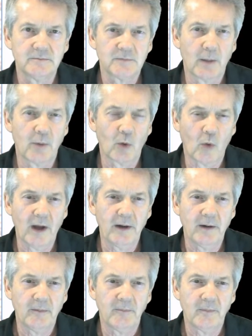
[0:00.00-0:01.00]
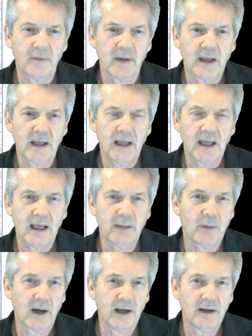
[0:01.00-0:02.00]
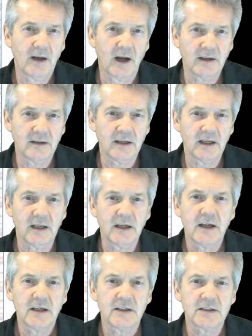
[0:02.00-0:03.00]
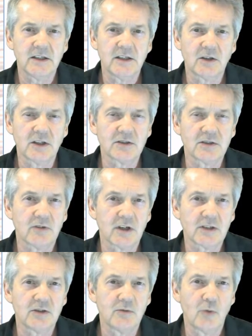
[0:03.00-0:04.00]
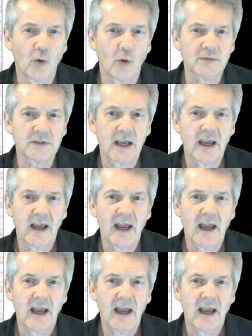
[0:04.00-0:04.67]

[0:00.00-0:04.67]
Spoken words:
Number 1. 8x19 seal construction ropes